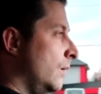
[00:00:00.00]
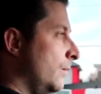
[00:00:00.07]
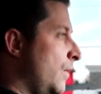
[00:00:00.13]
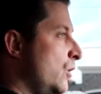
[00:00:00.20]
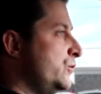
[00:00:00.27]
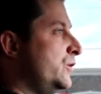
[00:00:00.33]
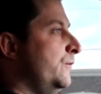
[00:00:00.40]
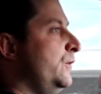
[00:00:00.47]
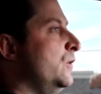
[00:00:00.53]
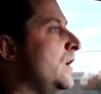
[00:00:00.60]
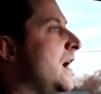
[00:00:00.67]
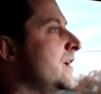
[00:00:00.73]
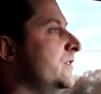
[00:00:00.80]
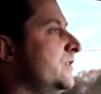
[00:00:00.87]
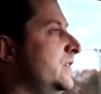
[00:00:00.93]
most of you
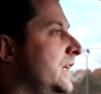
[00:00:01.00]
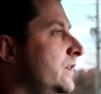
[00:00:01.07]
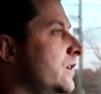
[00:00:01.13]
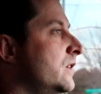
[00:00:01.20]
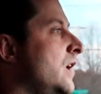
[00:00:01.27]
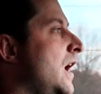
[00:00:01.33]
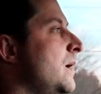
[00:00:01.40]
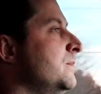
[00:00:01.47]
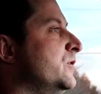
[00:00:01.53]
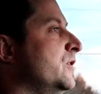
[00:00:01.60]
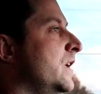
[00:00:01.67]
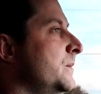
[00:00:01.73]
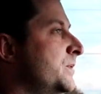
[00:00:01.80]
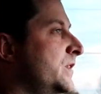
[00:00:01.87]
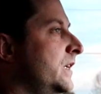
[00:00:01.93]
guys seen the time
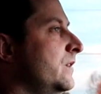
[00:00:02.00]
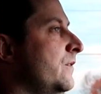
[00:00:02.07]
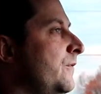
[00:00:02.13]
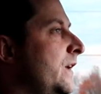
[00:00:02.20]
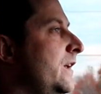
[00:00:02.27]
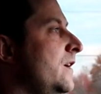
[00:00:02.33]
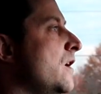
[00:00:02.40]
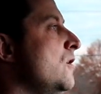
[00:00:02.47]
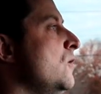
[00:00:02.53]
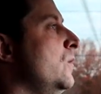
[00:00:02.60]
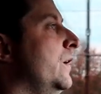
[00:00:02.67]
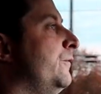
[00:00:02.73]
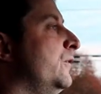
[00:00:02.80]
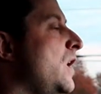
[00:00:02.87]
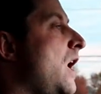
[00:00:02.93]
slip, seen the video.
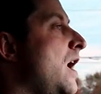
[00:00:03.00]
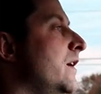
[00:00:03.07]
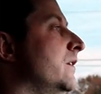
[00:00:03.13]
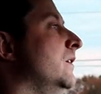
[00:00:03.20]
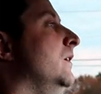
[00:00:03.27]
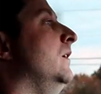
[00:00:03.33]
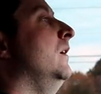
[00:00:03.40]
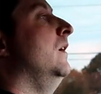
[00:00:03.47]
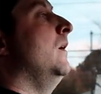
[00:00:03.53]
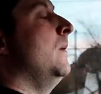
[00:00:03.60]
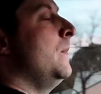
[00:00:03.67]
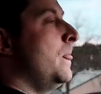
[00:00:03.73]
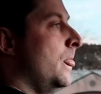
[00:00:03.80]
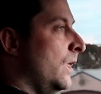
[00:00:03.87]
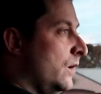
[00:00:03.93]
If not,
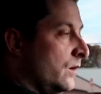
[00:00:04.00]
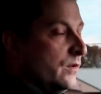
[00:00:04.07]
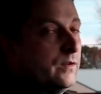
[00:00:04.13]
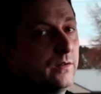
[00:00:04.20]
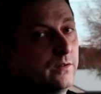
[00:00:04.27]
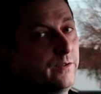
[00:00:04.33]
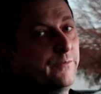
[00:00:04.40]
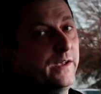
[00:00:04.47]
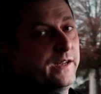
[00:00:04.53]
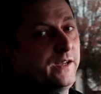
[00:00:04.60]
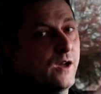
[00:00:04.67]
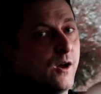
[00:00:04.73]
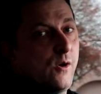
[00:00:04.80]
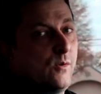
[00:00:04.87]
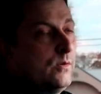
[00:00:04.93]
the
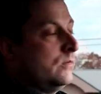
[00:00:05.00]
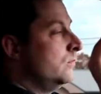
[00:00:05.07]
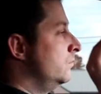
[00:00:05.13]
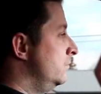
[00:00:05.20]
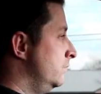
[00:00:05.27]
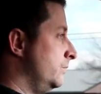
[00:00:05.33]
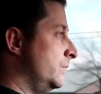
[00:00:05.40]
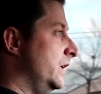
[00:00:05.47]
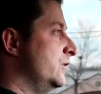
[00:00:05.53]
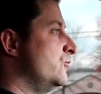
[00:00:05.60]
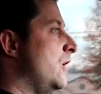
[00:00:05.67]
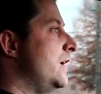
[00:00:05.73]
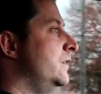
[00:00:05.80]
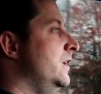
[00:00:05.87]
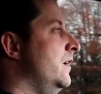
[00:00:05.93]
video is
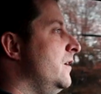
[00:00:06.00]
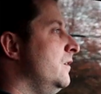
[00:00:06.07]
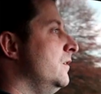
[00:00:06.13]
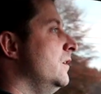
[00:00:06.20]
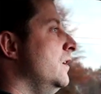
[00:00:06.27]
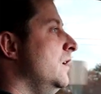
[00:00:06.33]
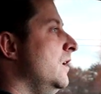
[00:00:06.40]
right there.